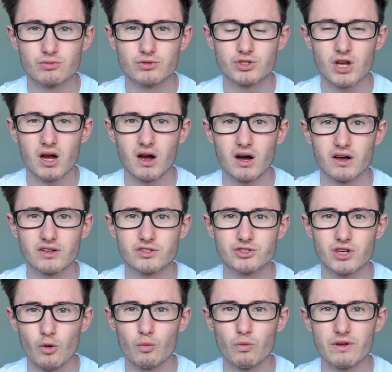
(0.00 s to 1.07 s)
will
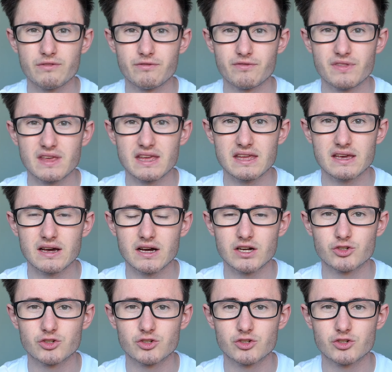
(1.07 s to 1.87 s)
charge with the